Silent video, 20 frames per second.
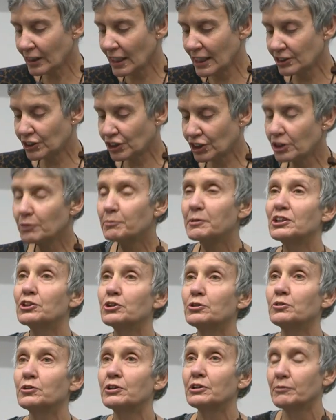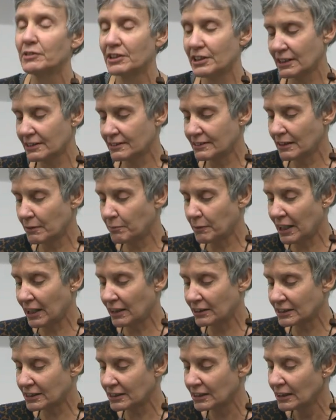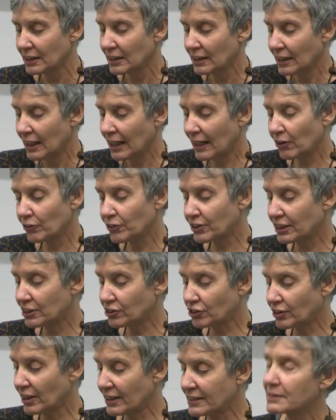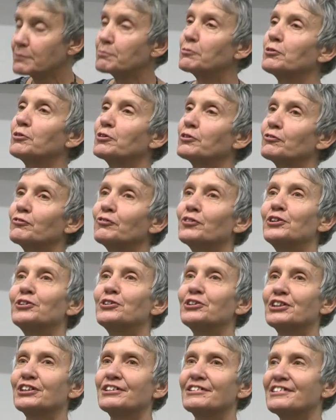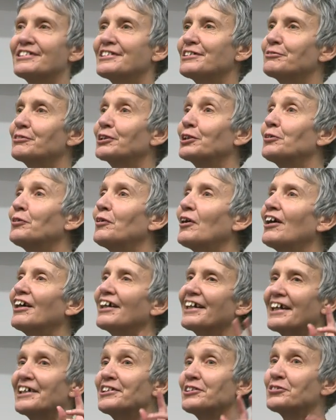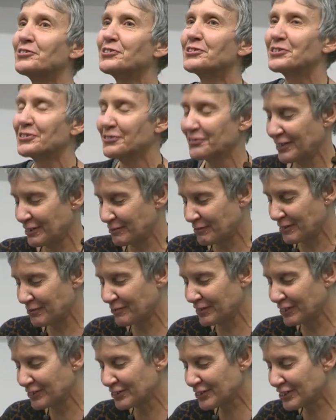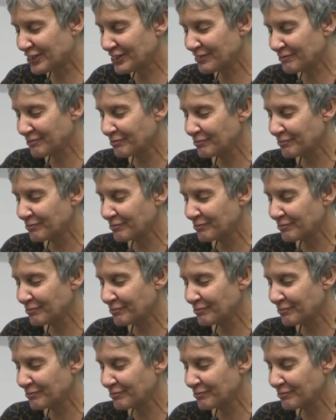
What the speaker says: And she'll be talking with us about healthy transport futures that require an ordinary revolution.